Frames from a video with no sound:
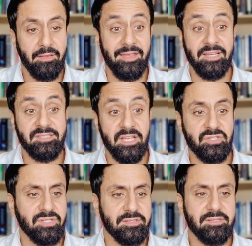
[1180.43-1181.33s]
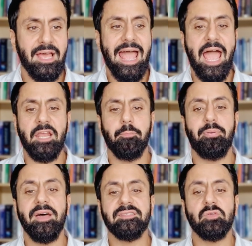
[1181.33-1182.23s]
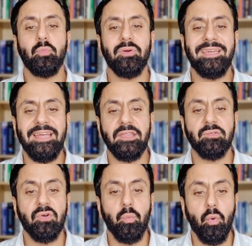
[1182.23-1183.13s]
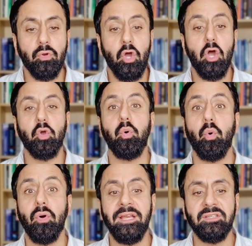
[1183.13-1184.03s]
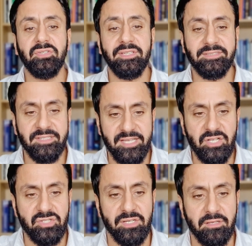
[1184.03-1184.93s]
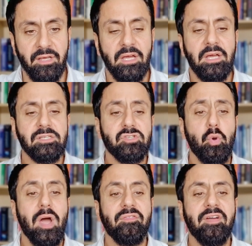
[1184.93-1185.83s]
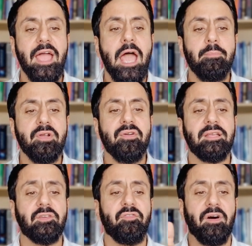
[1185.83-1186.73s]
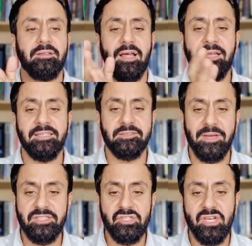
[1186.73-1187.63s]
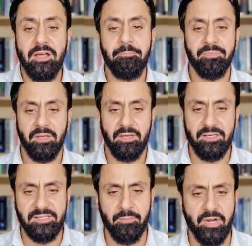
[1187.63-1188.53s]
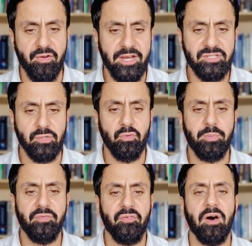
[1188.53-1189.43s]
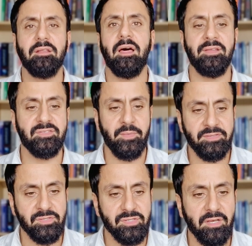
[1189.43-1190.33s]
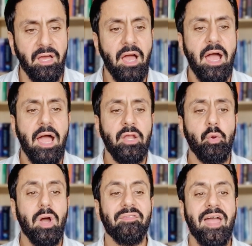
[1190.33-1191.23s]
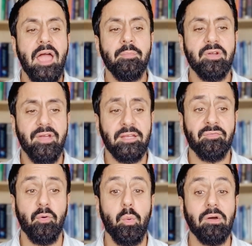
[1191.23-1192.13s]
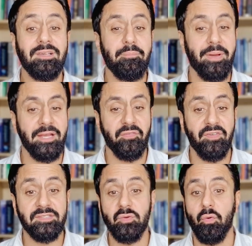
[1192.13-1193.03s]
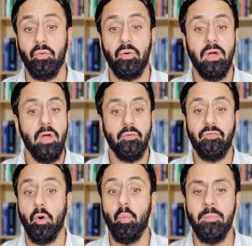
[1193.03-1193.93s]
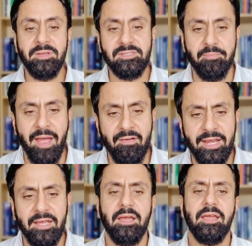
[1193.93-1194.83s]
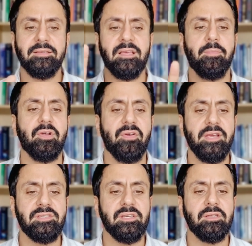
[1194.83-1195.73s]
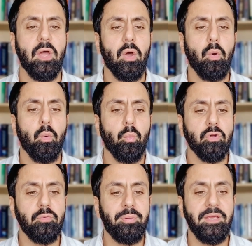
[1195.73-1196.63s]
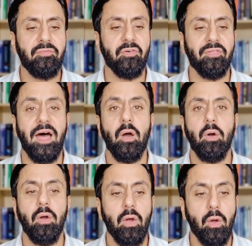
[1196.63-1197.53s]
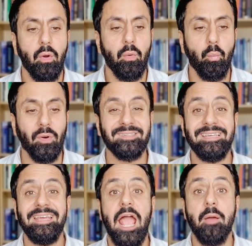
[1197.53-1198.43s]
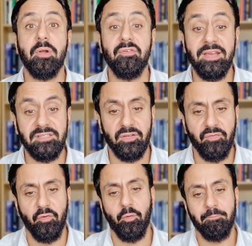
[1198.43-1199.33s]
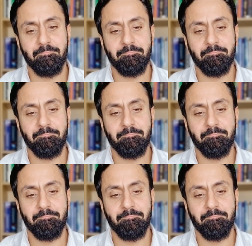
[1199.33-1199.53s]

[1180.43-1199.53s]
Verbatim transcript: The intentions. And a person will get the reward according to his intention. So whoever emigrated for Allah and his messenger, his emigration would be for Allah and His Messenger. And whoever emigrated for worldly benefits or for a woman to marry, his emigration would be for that what he emigrated for.